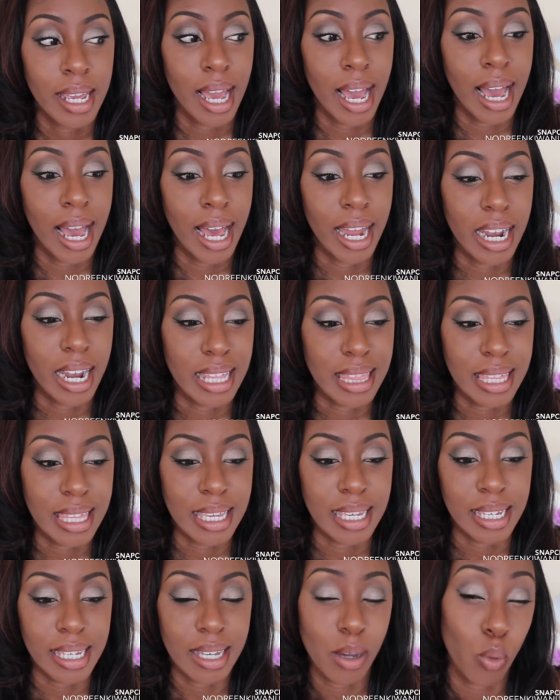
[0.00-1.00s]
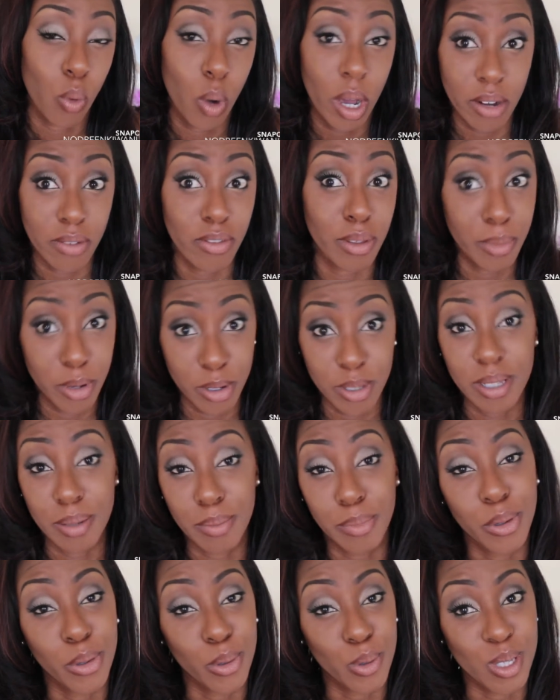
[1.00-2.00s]
and I think one of the most
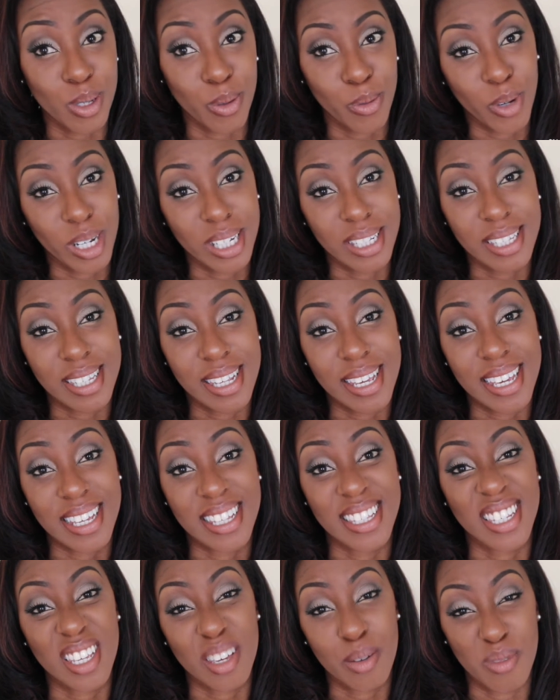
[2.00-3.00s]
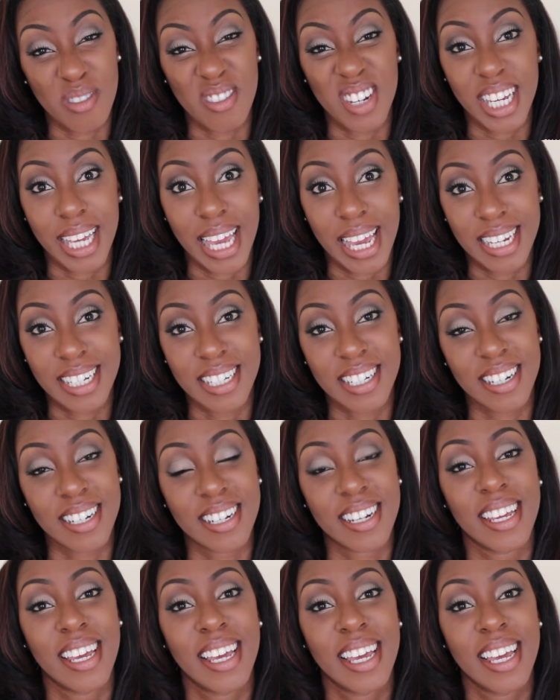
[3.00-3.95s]
important ones, is communication.